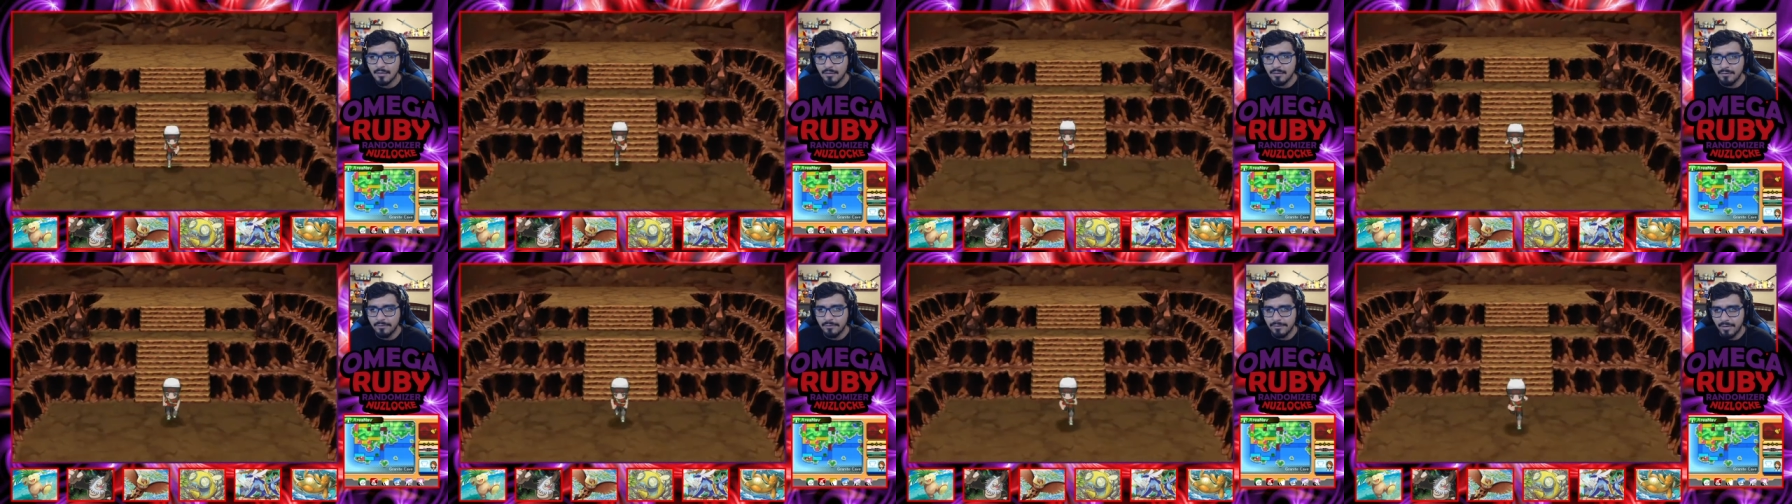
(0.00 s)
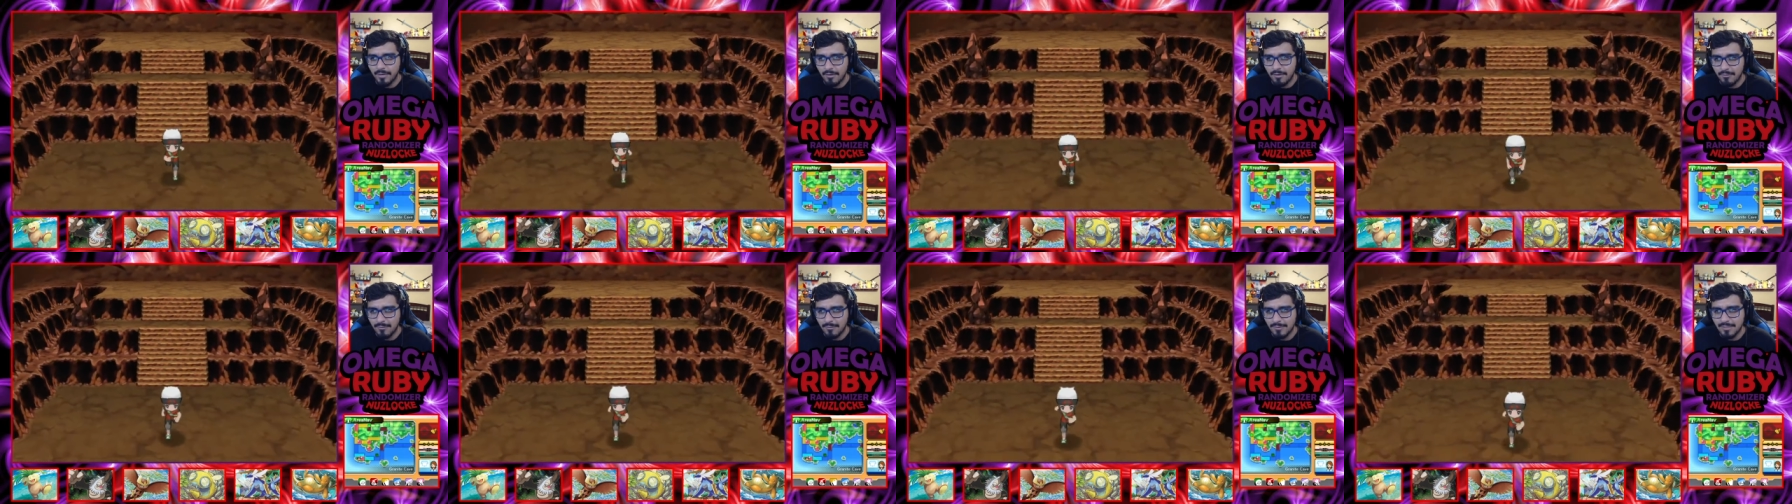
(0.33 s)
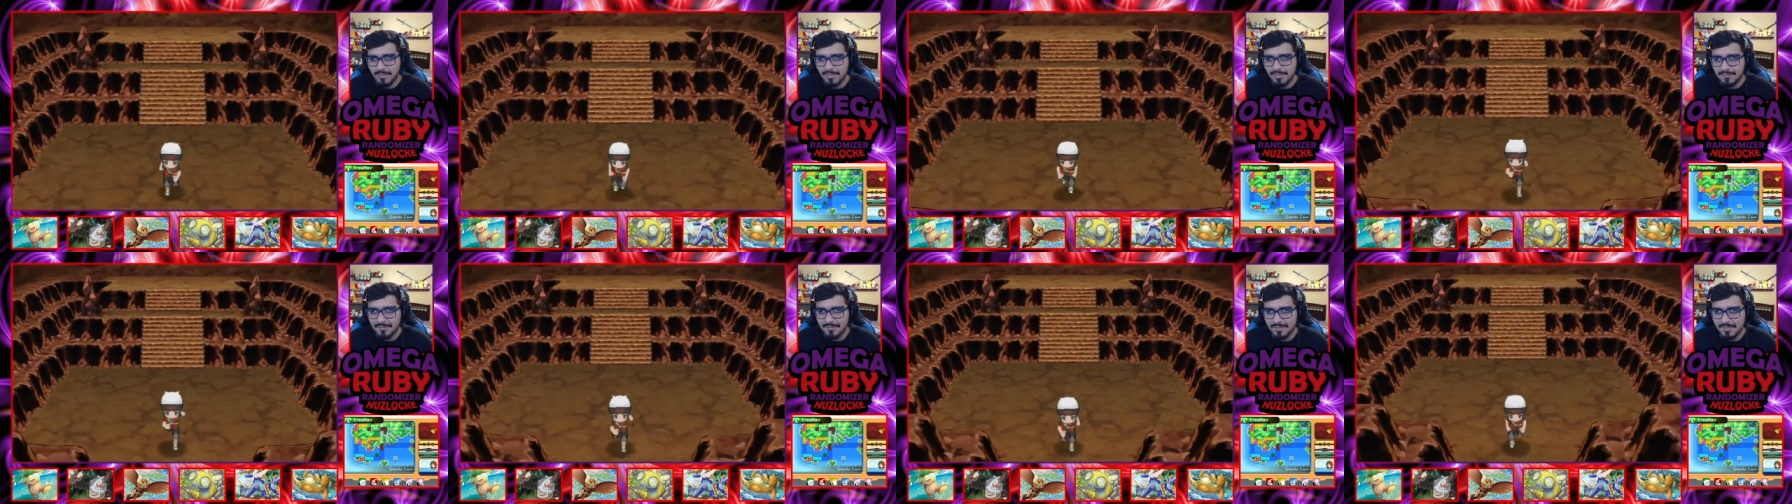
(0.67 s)
Don't
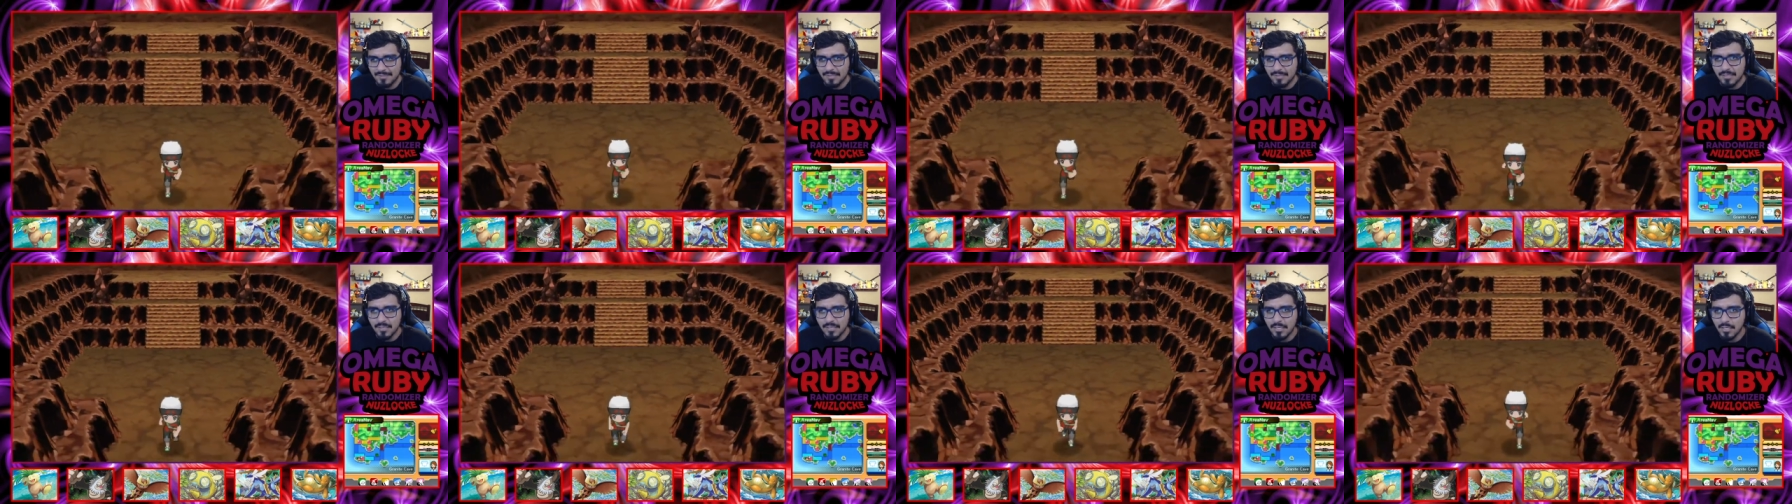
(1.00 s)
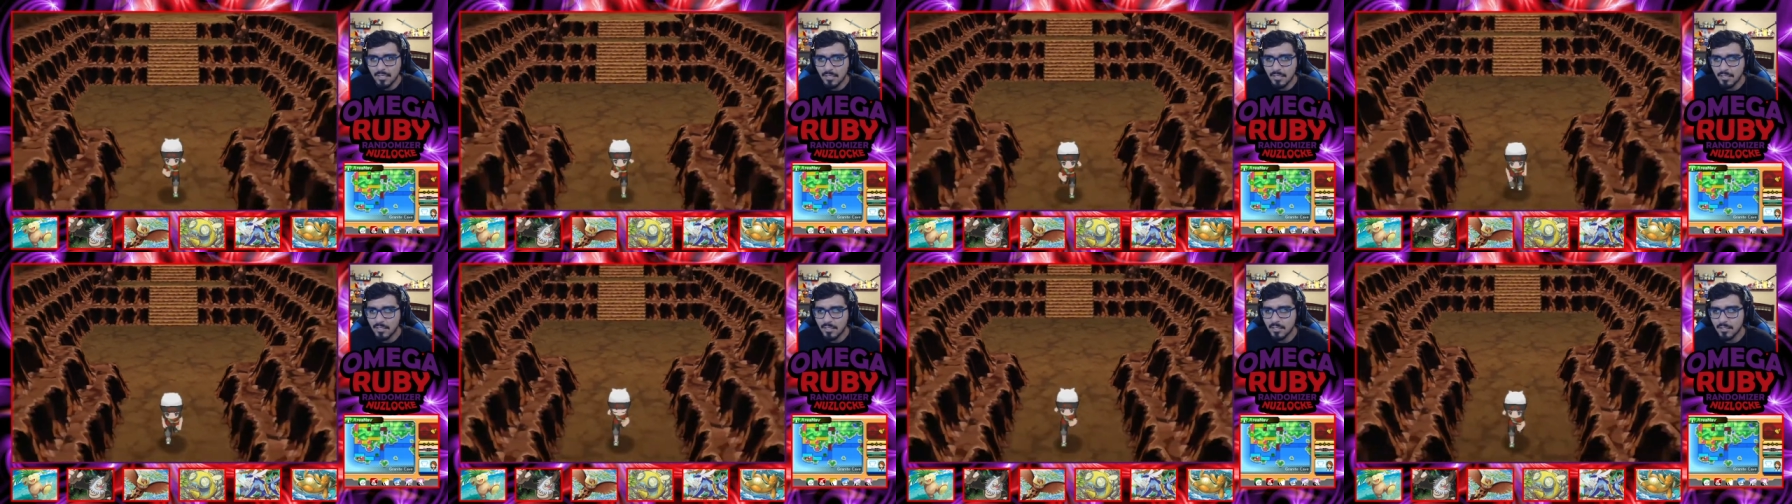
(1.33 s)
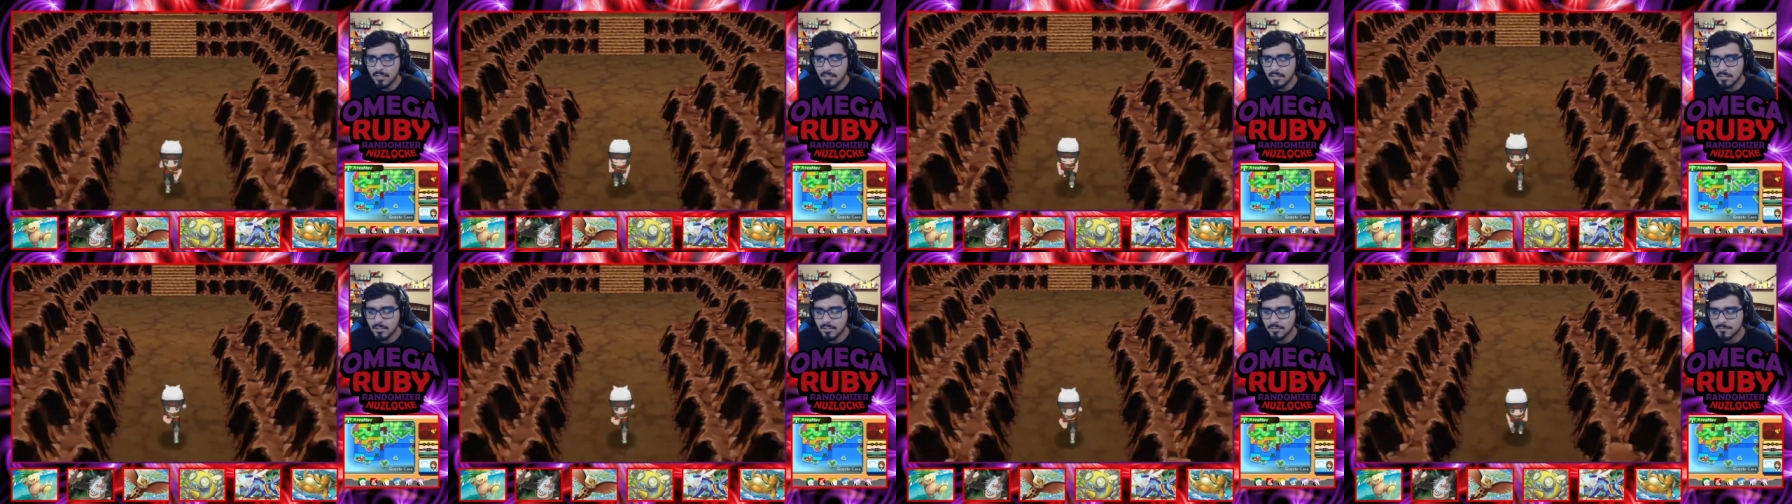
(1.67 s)
leave me!
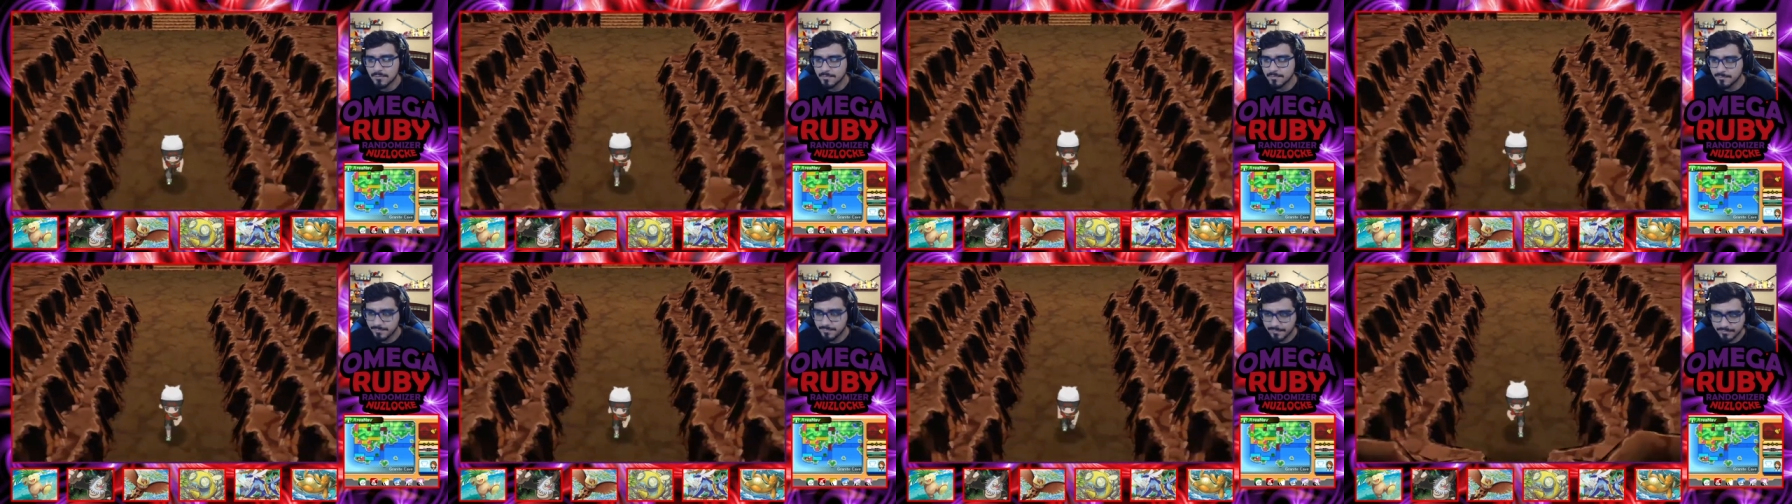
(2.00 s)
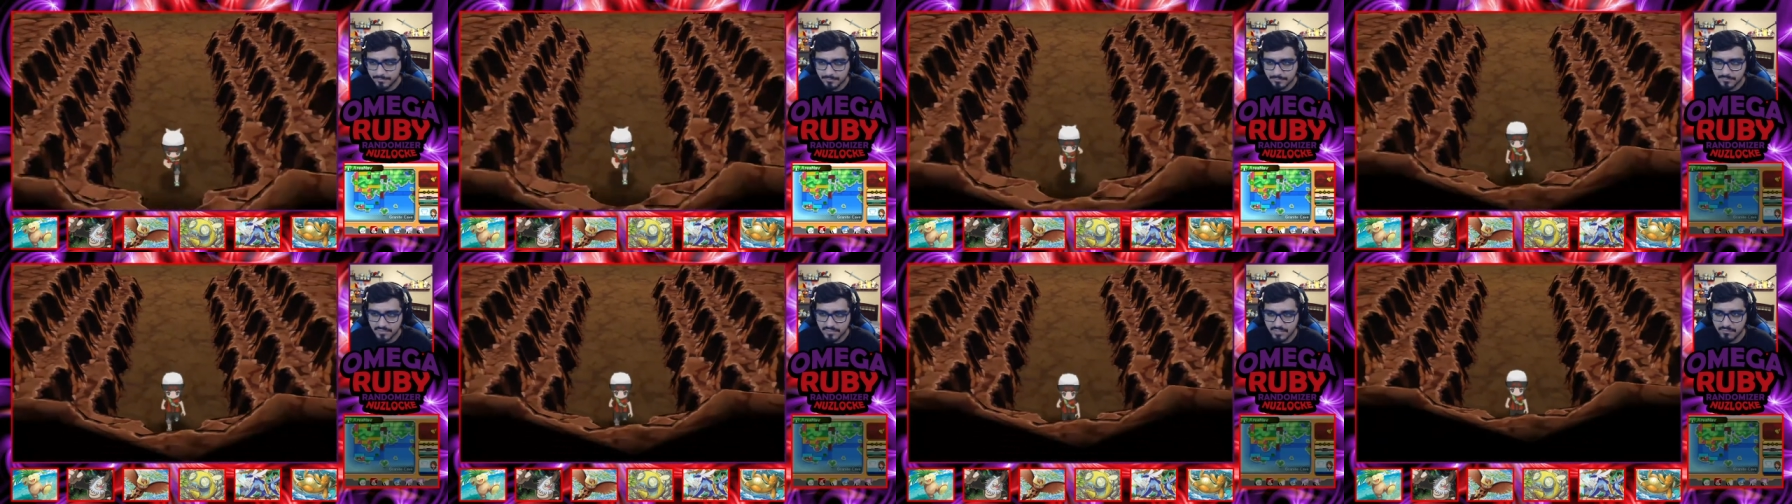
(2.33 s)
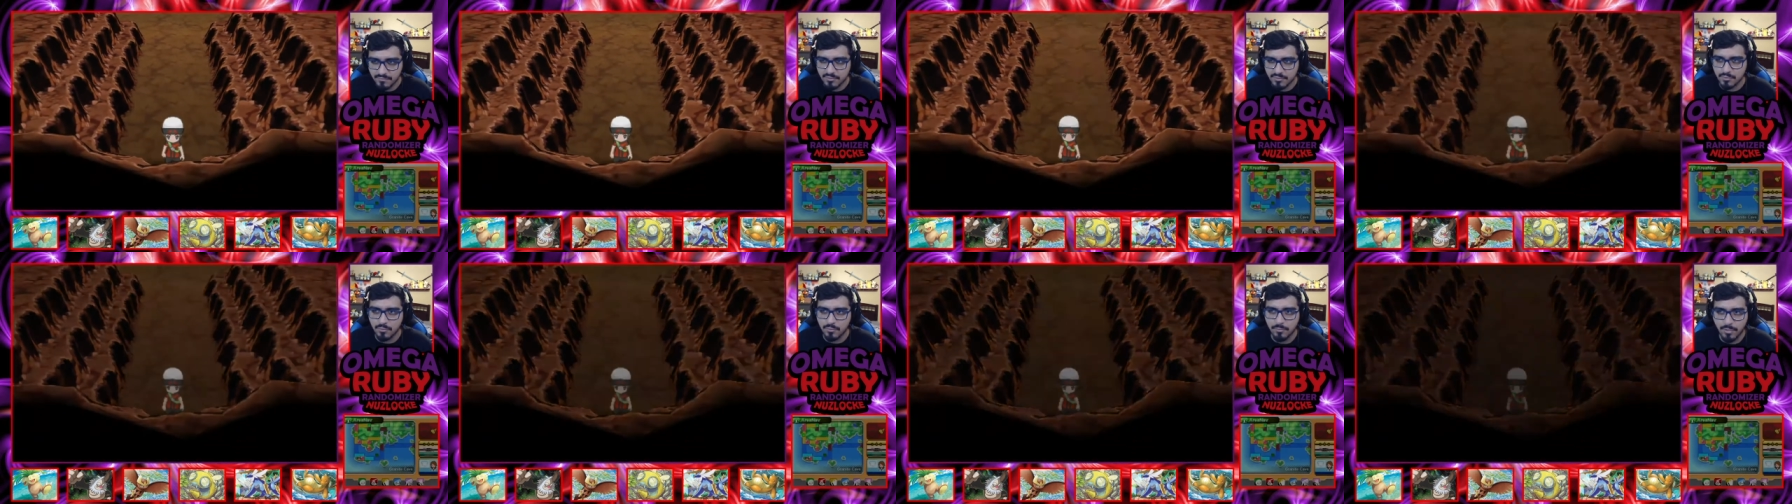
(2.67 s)

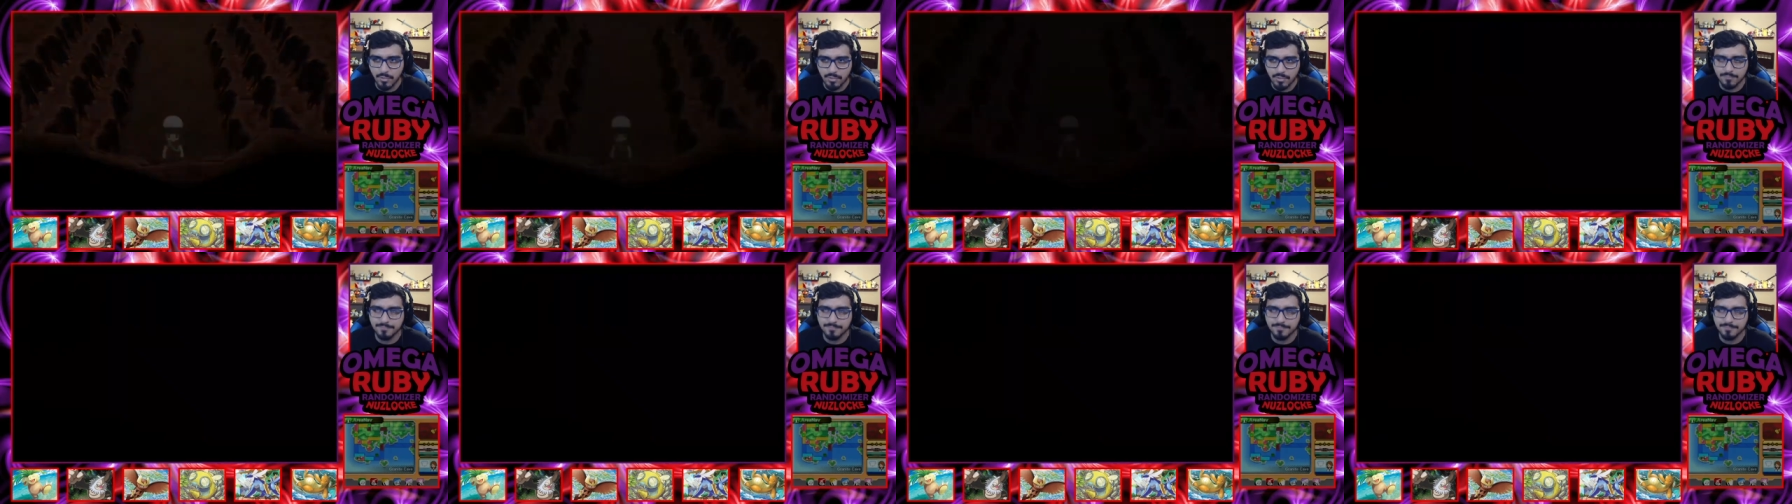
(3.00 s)
Steven's cool, bro.